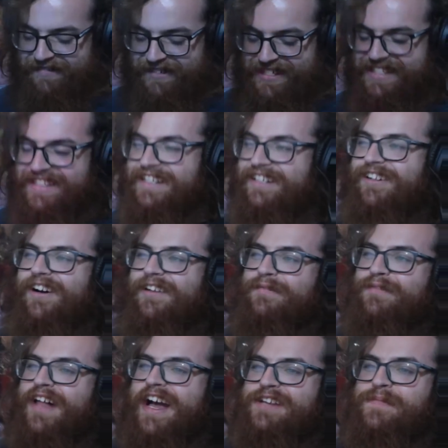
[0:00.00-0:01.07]
we're still on
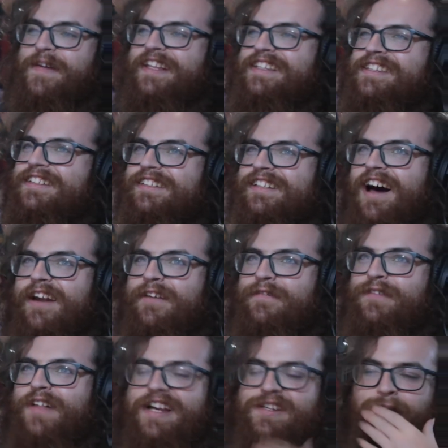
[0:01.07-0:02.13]
flashback. There's a lot of
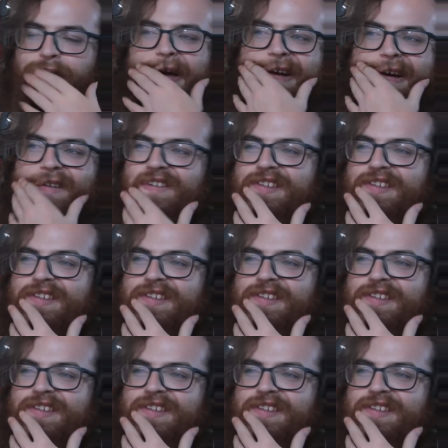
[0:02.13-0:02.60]
flashback.